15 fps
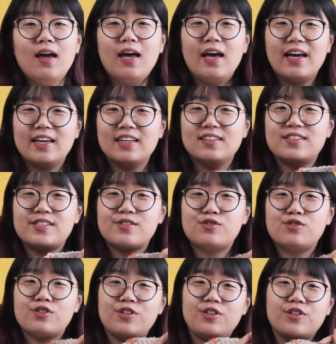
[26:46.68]
is
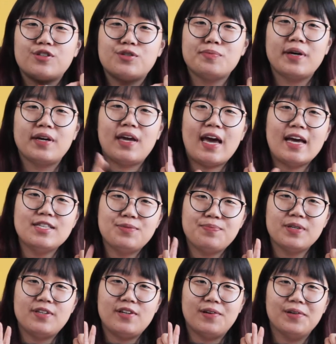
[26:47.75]
to use my
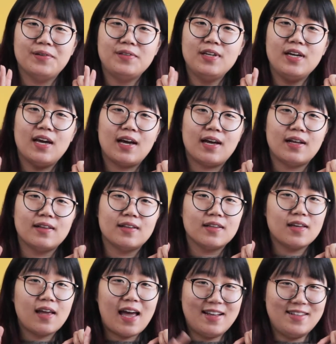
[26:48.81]
handspun yarn and
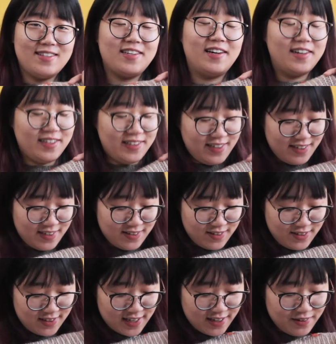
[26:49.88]
hand dyed yarn.
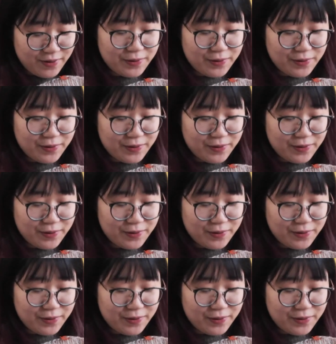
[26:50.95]
So